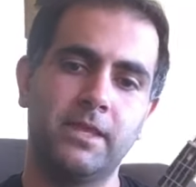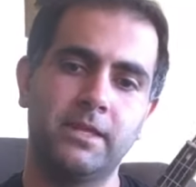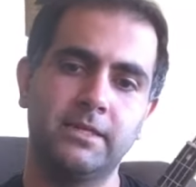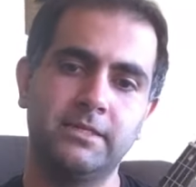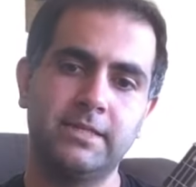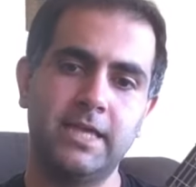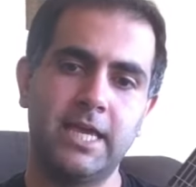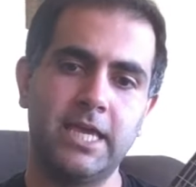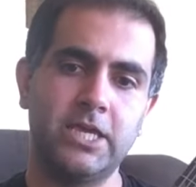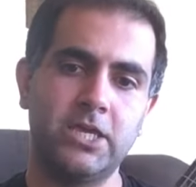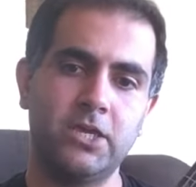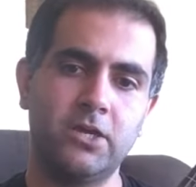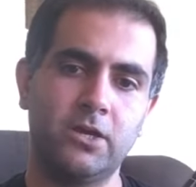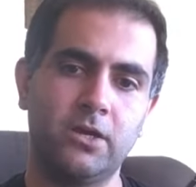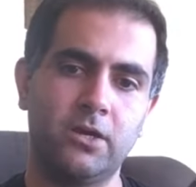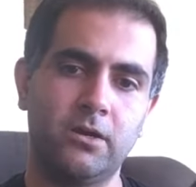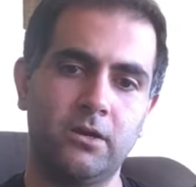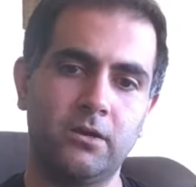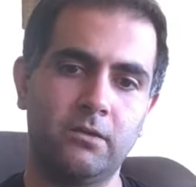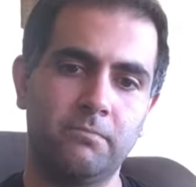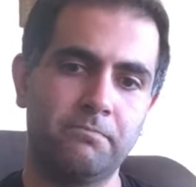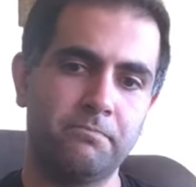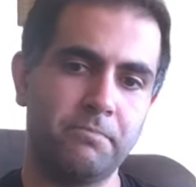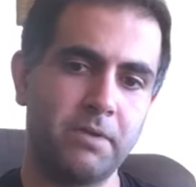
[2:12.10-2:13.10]
Take
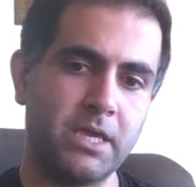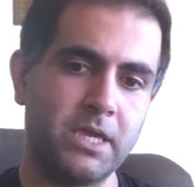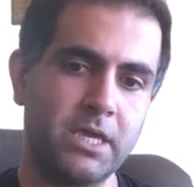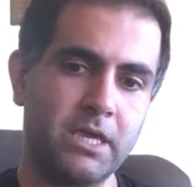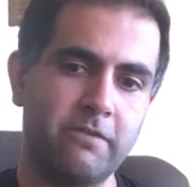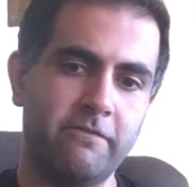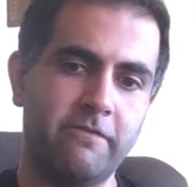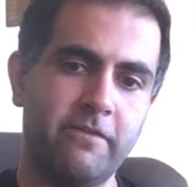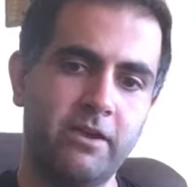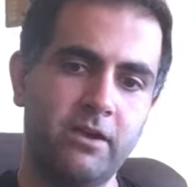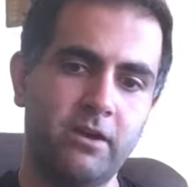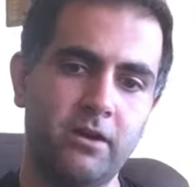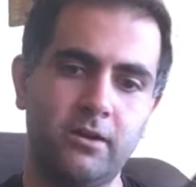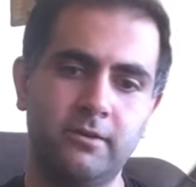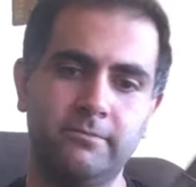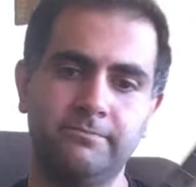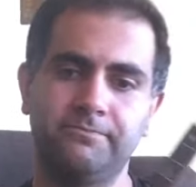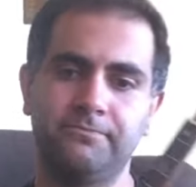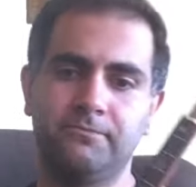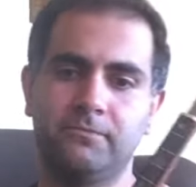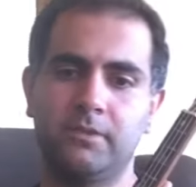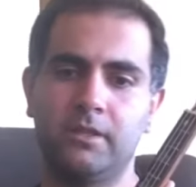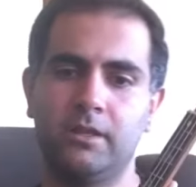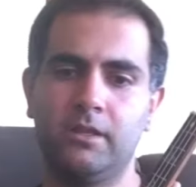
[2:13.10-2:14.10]
your pinky finger,
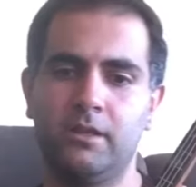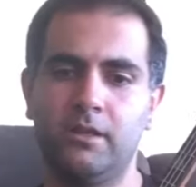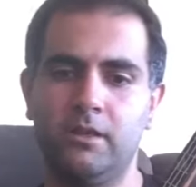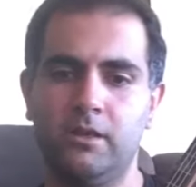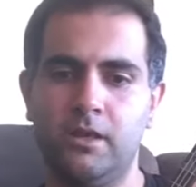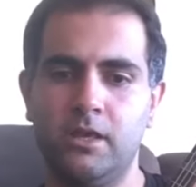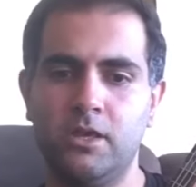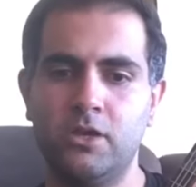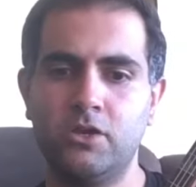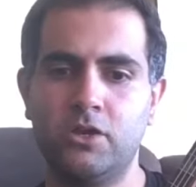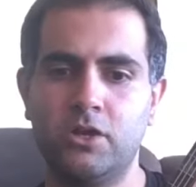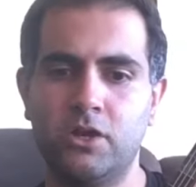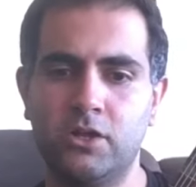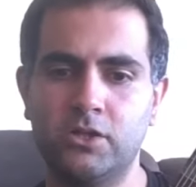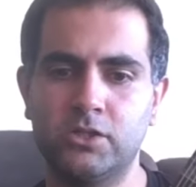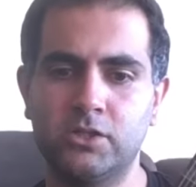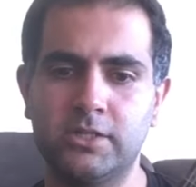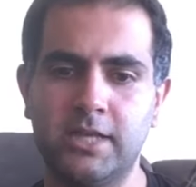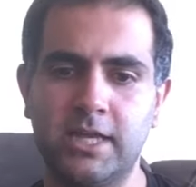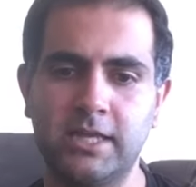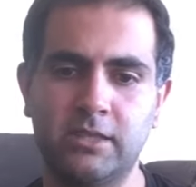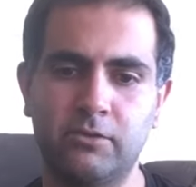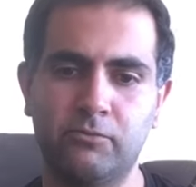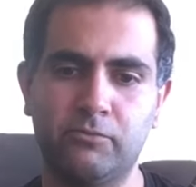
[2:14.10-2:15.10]
you can also
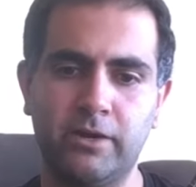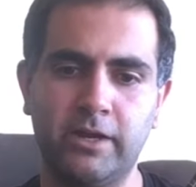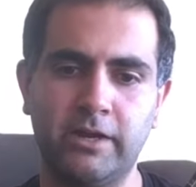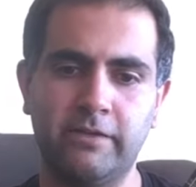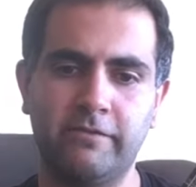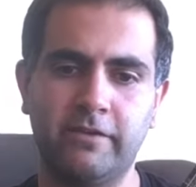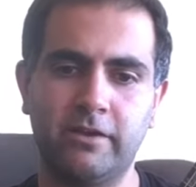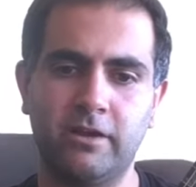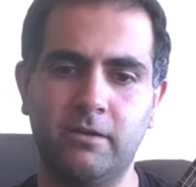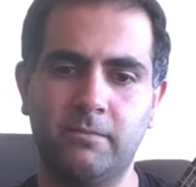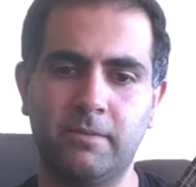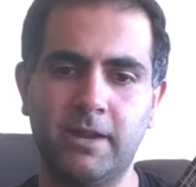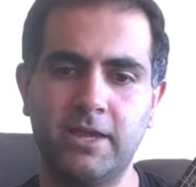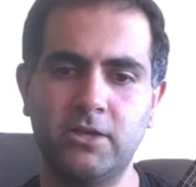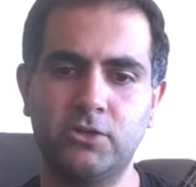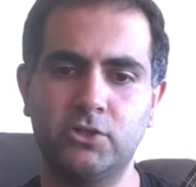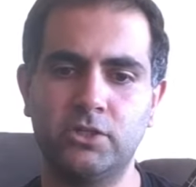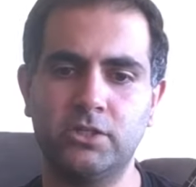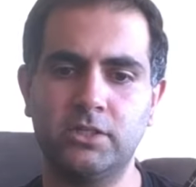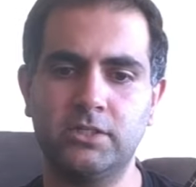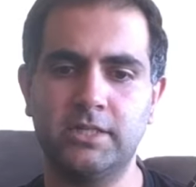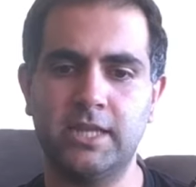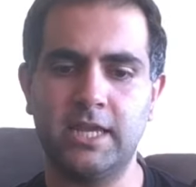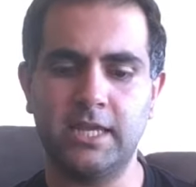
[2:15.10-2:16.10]
take the ring finger, but I
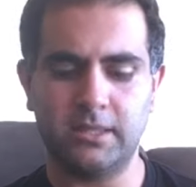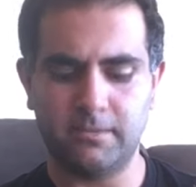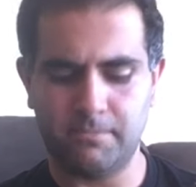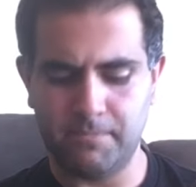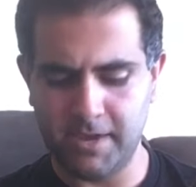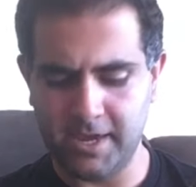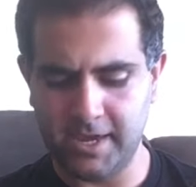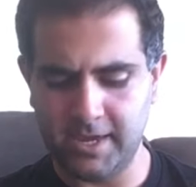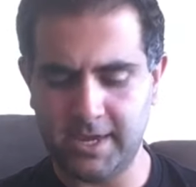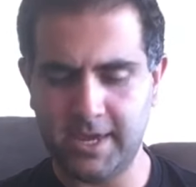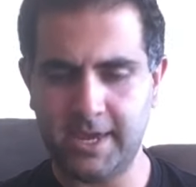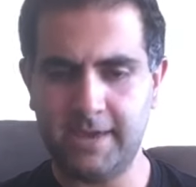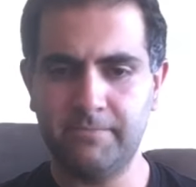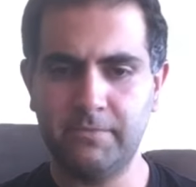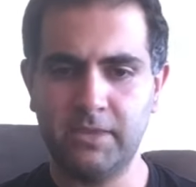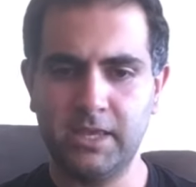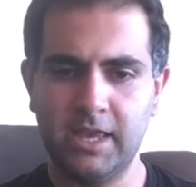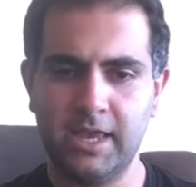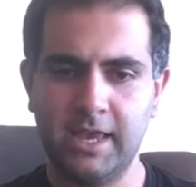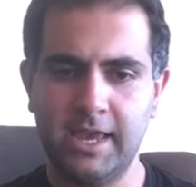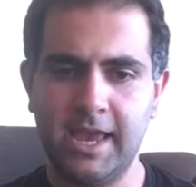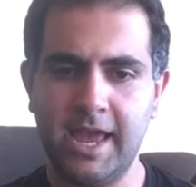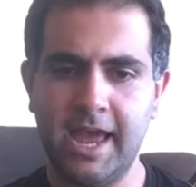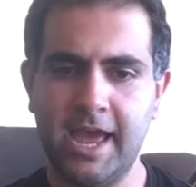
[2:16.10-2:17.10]
usually just take the pinky
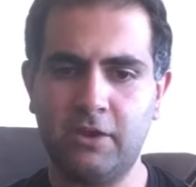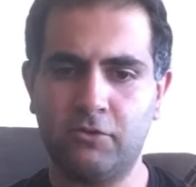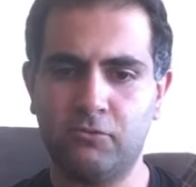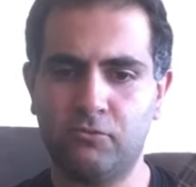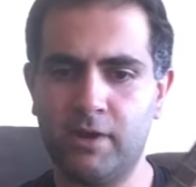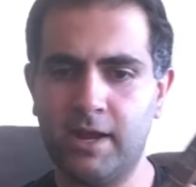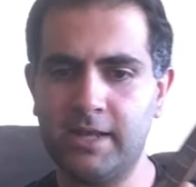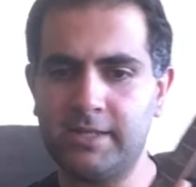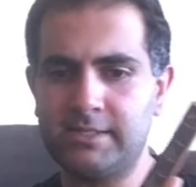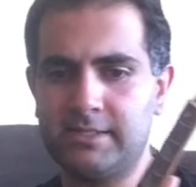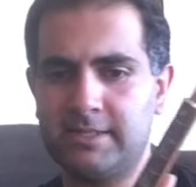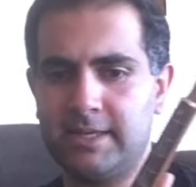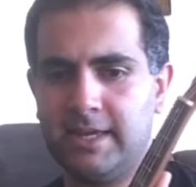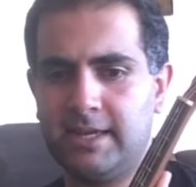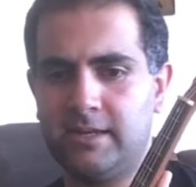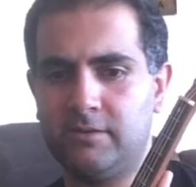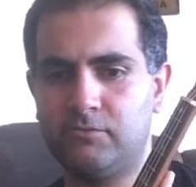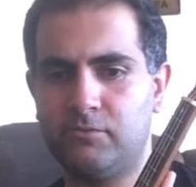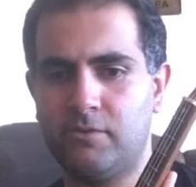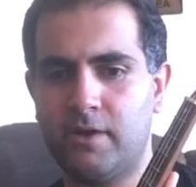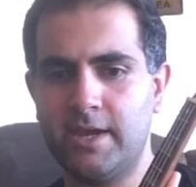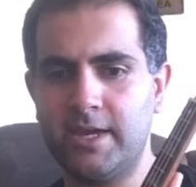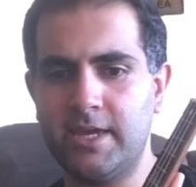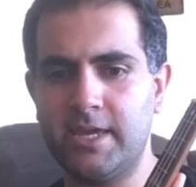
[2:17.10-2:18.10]
and rest it
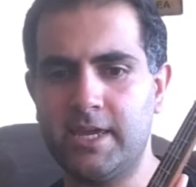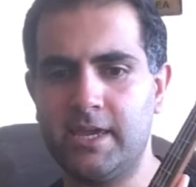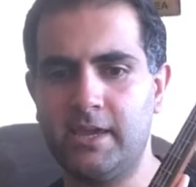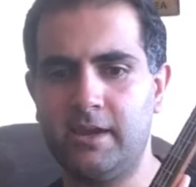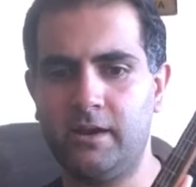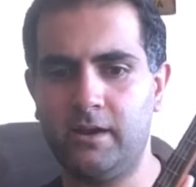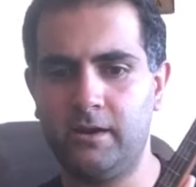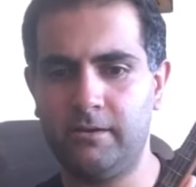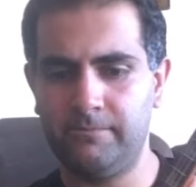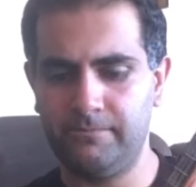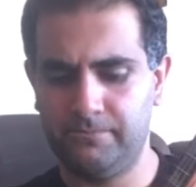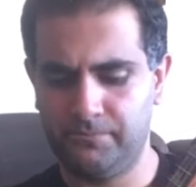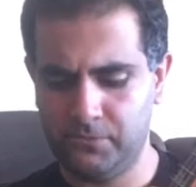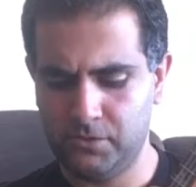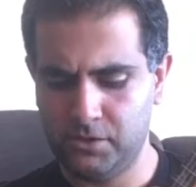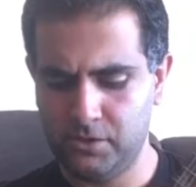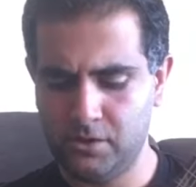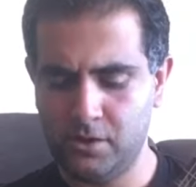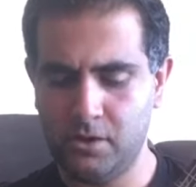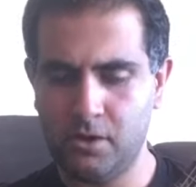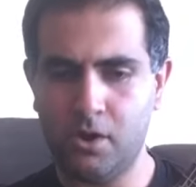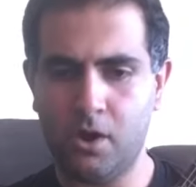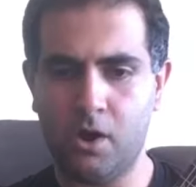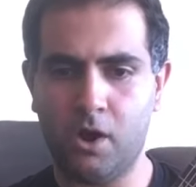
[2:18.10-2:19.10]
right here
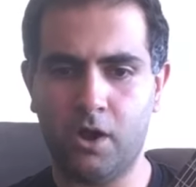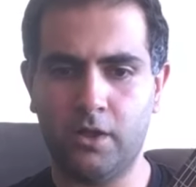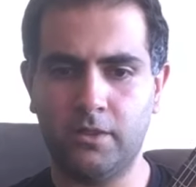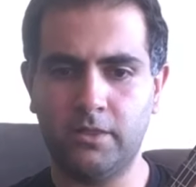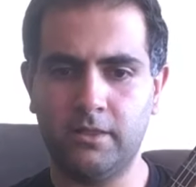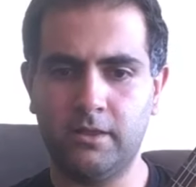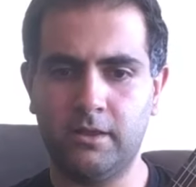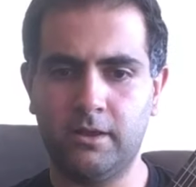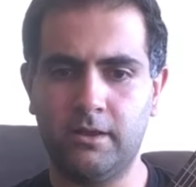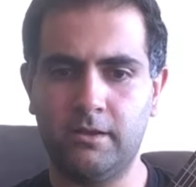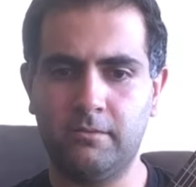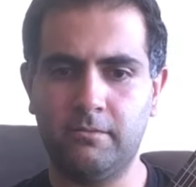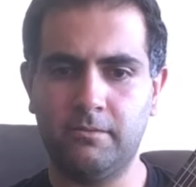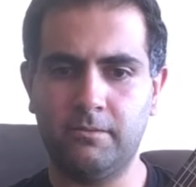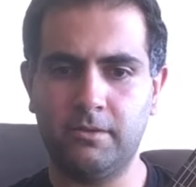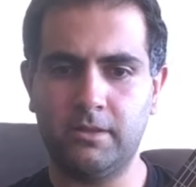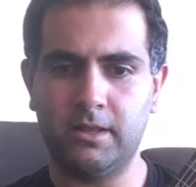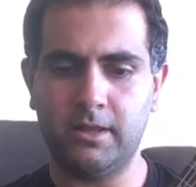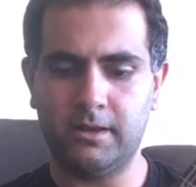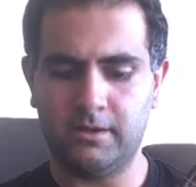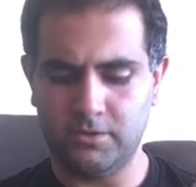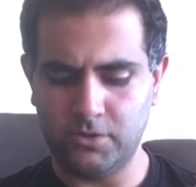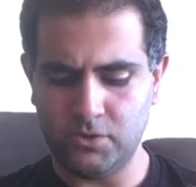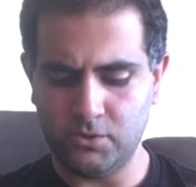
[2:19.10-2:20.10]
on
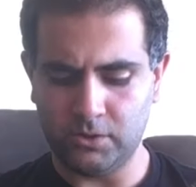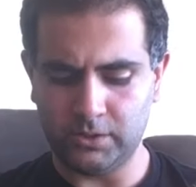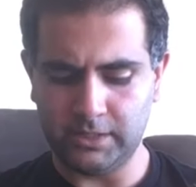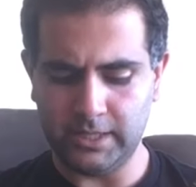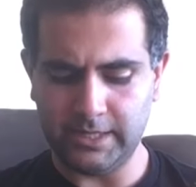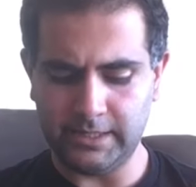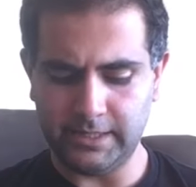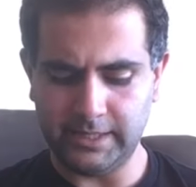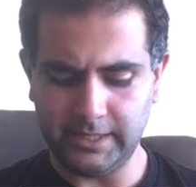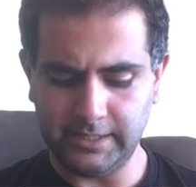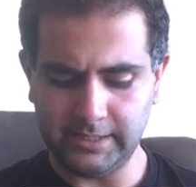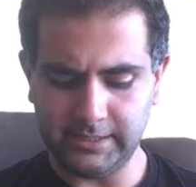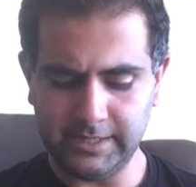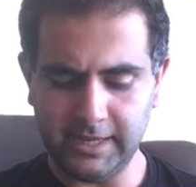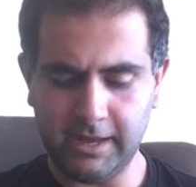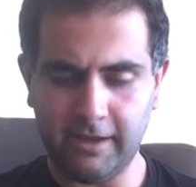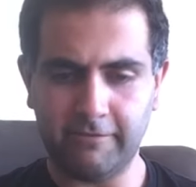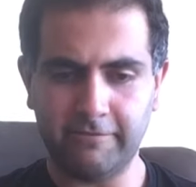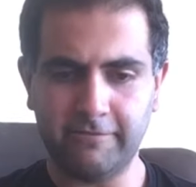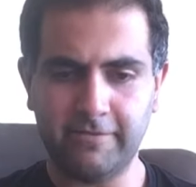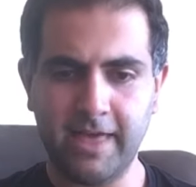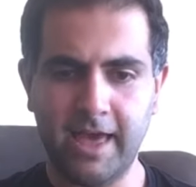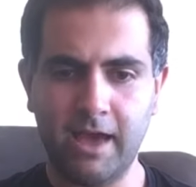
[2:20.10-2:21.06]
the ukulele itself.